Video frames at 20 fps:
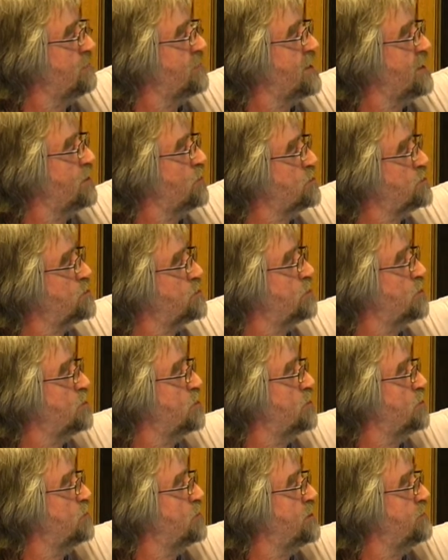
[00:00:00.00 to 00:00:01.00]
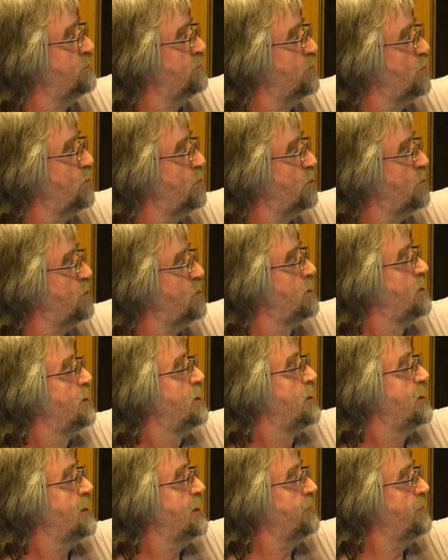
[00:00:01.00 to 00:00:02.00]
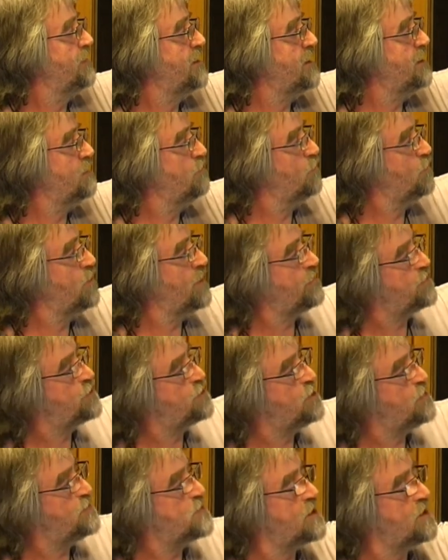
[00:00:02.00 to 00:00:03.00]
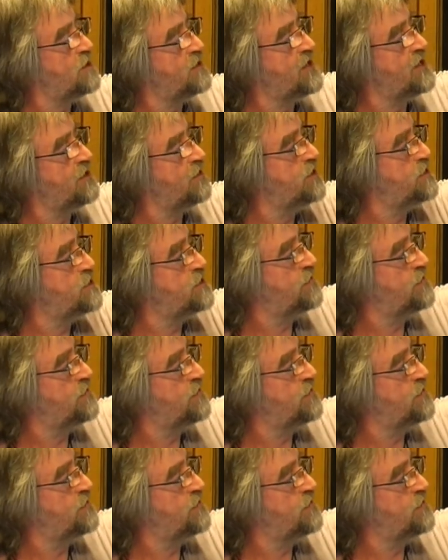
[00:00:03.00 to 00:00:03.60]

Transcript: down onto the concrete floor, and then where the tubes go down into